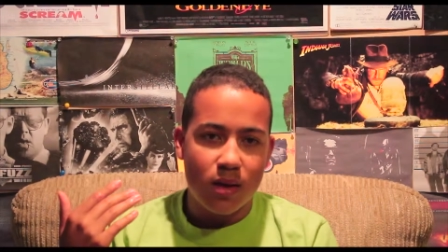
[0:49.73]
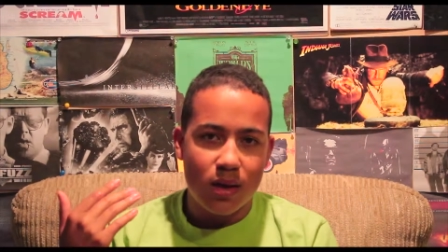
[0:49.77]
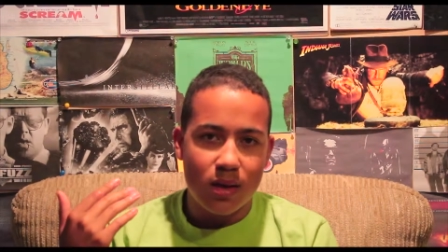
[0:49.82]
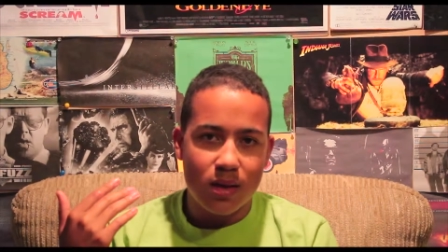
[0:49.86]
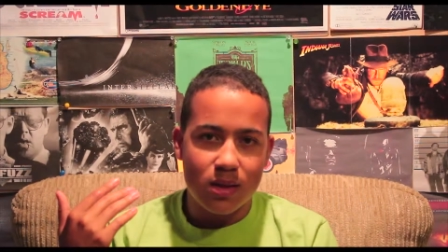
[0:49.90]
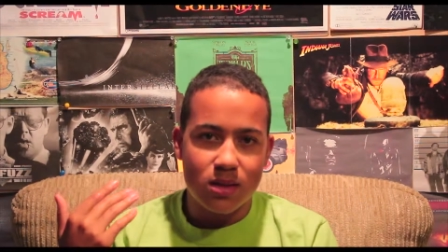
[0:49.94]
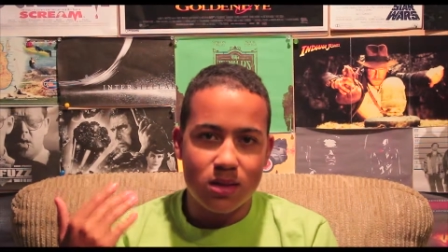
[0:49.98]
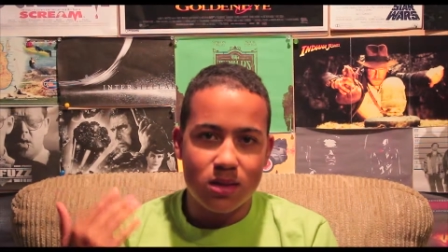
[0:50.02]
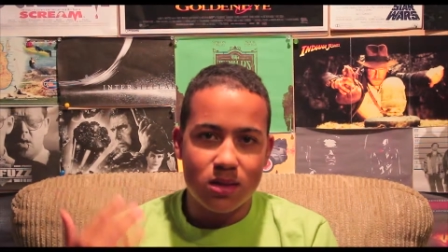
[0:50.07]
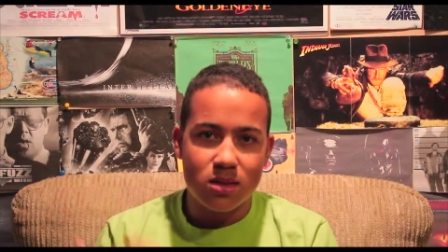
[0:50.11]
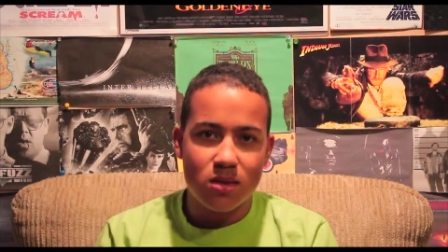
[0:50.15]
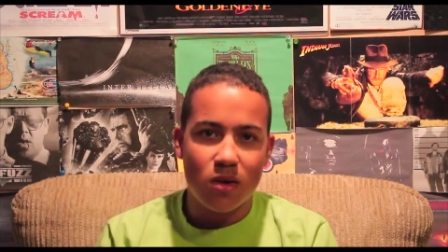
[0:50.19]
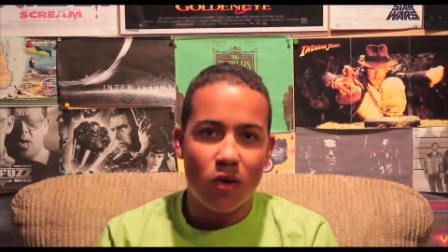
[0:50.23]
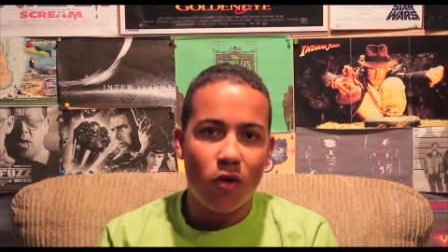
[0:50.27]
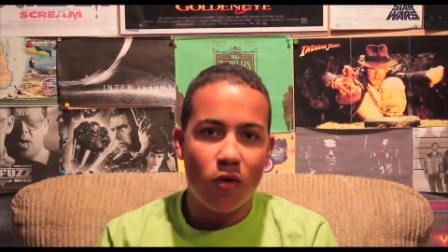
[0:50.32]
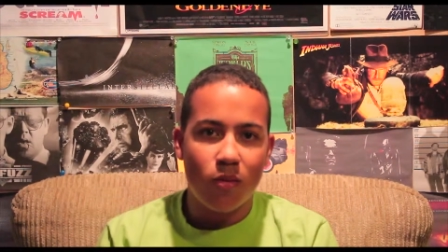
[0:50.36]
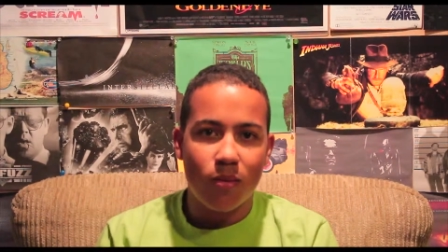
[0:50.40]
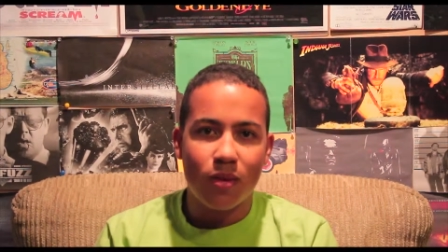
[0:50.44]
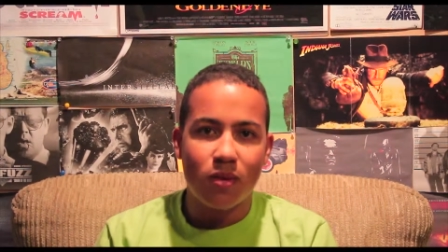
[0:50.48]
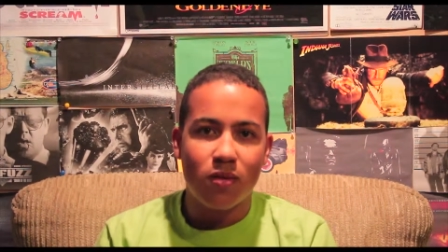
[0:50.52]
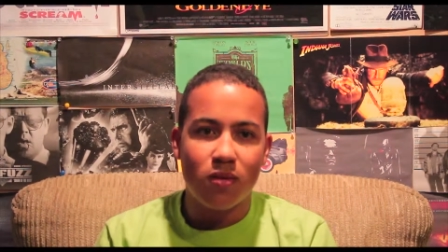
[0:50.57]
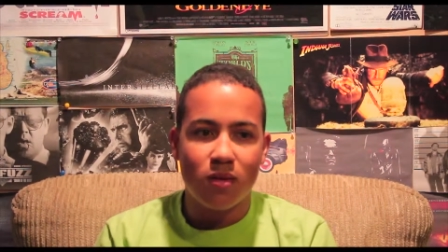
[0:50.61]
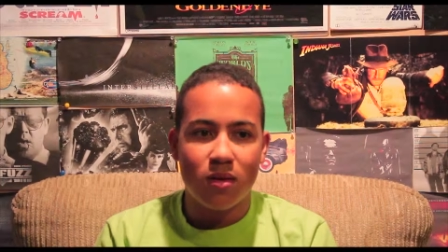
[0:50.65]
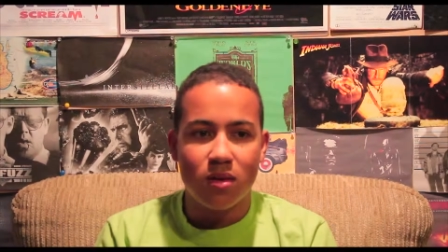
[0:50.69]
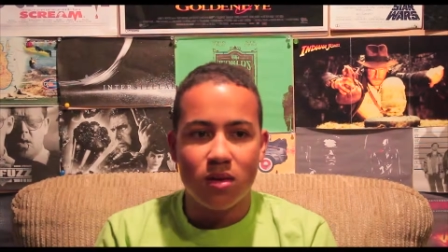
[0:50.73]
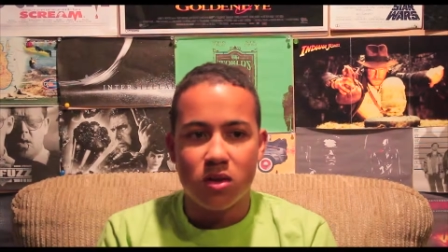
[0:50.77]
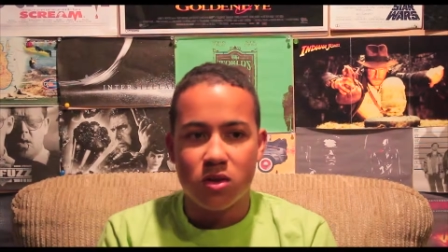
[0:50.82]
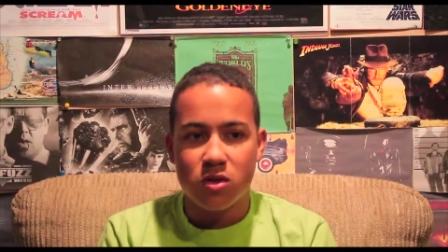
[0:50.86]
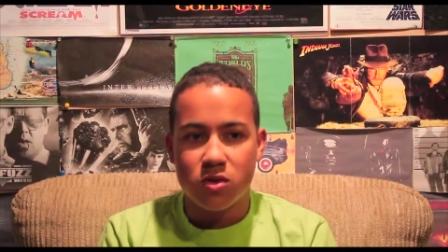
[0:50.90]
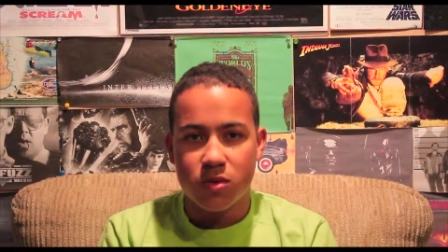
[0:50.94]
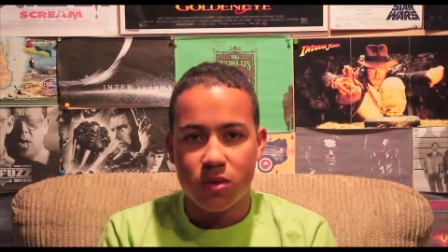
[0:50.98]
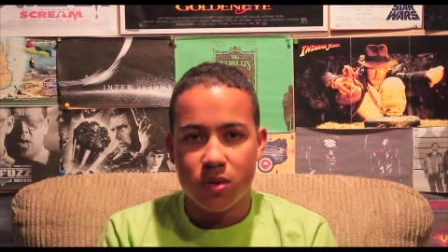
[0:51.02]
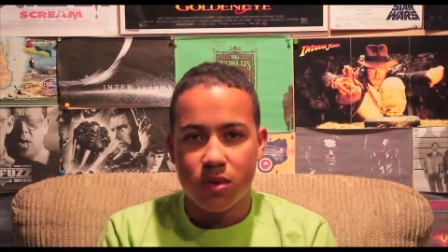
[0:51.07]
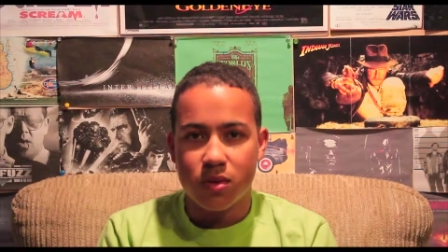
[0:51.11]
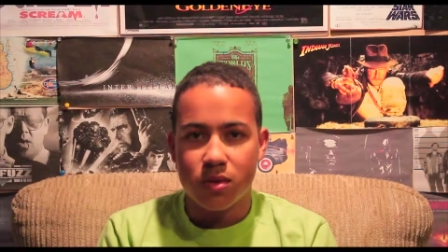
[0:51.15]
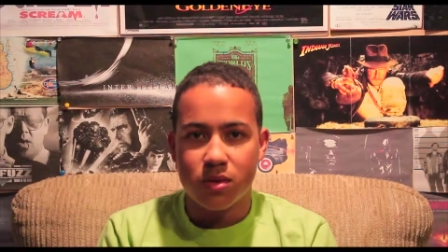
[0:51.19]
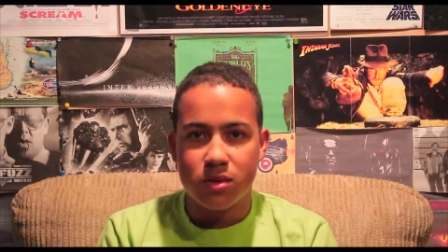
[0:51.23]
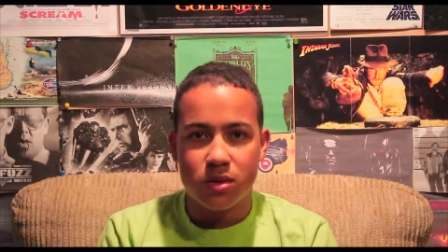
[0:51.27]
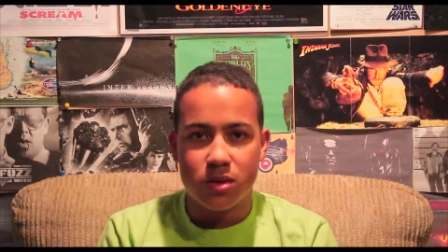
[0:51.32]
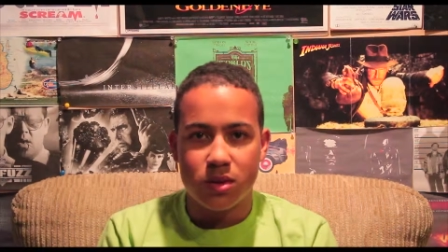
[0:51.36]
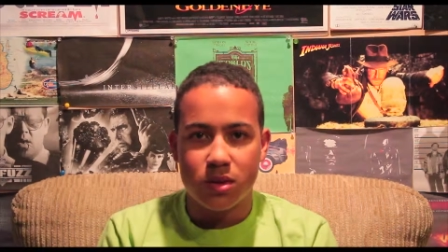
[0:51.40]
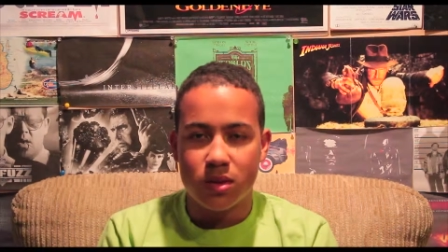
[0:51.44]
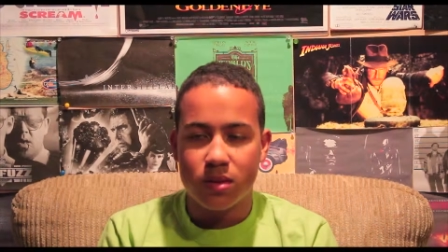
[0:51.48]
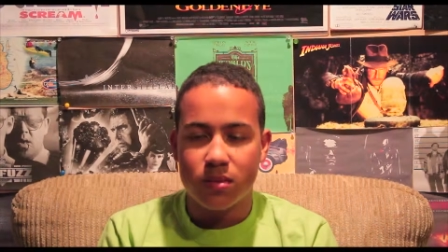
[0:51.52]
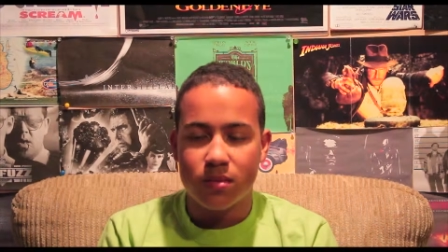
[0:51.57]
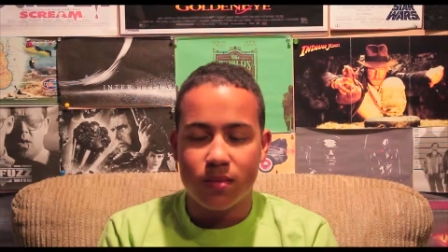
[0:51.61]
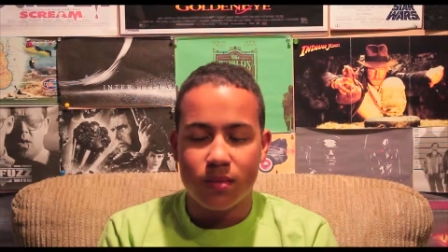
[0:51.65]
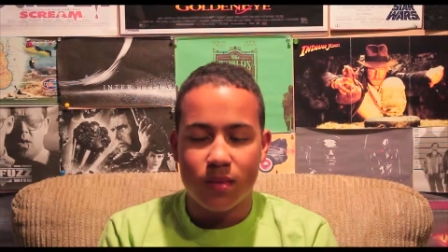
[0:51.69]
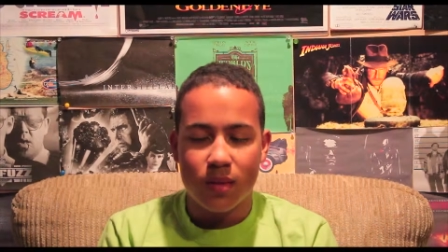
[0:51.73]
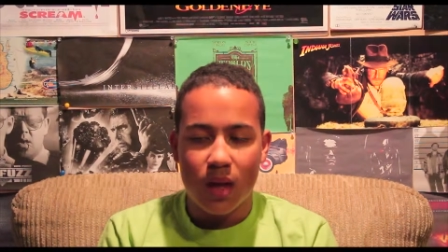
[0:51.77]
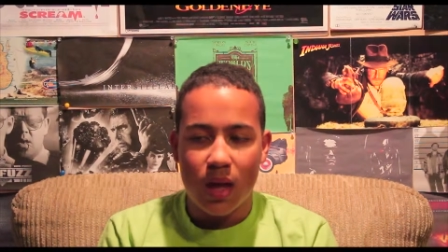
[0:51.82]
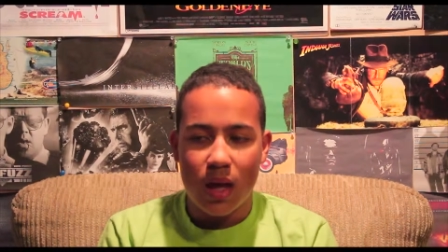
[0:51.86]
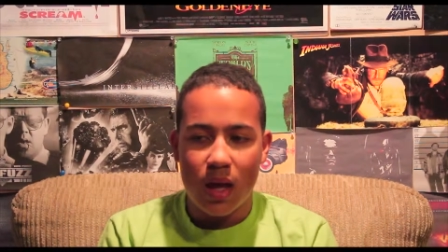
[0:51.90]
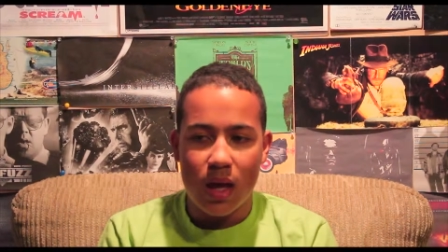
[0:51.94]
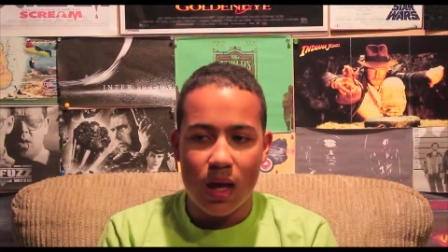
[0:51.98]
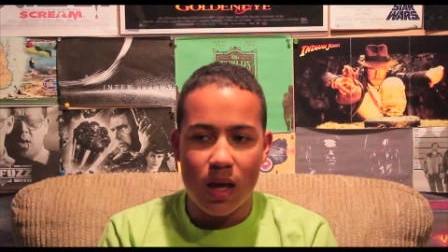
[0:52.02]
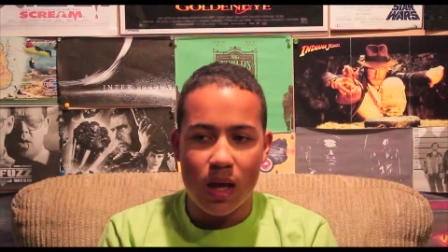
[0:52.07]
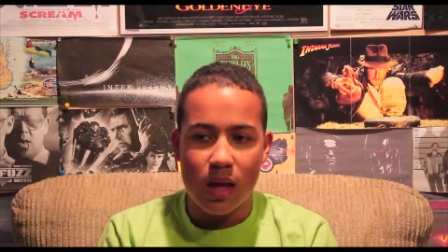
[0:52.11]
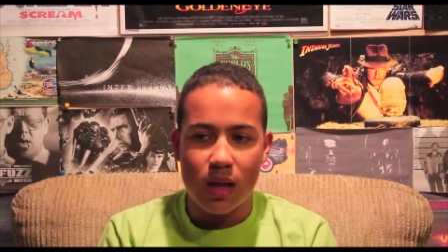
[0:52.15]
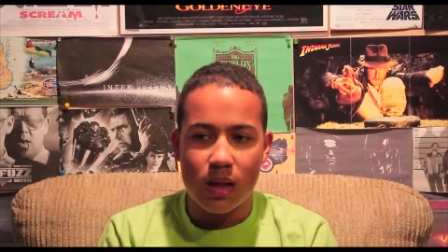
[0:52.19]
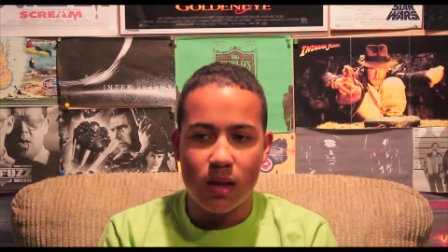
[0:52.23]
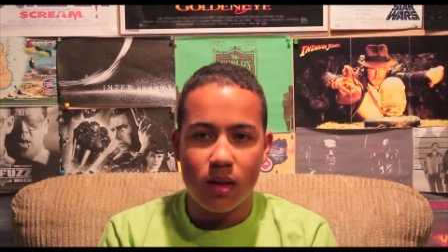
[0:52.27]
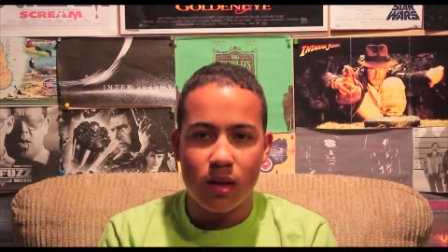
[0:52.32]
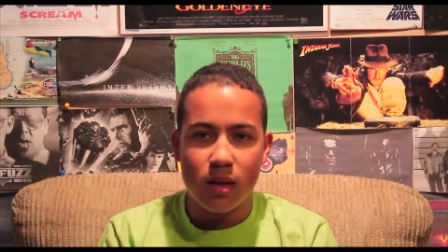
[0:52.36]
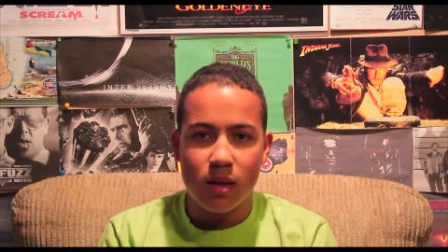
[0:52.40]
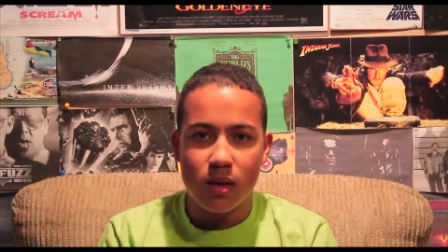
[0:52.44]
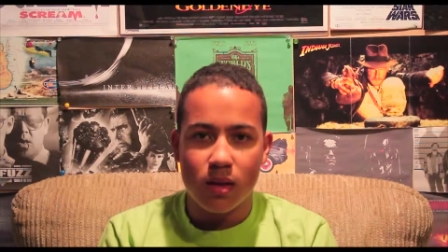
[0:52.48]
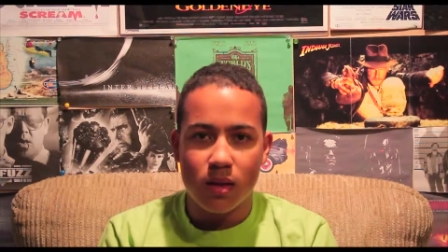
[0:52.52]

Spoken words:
installment in the trilogy and